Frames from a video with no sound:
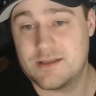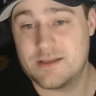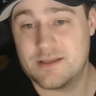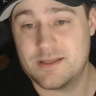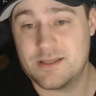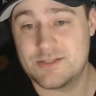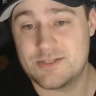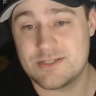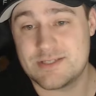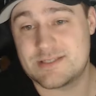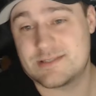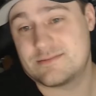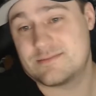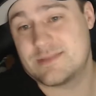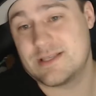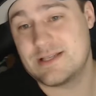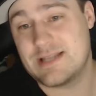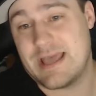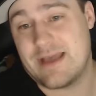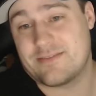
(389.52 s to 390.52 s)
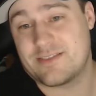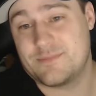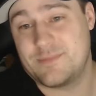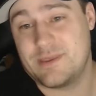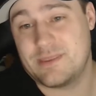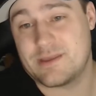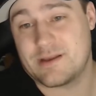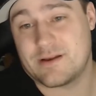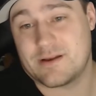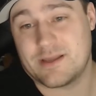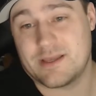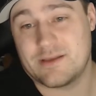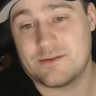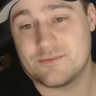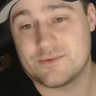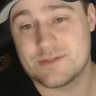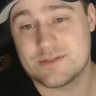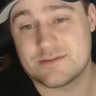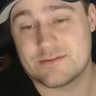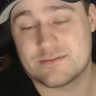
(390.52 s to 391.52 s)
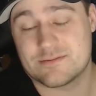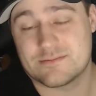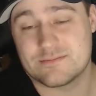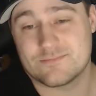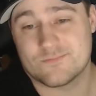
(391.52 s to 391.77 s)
it just didn't have to be there. It was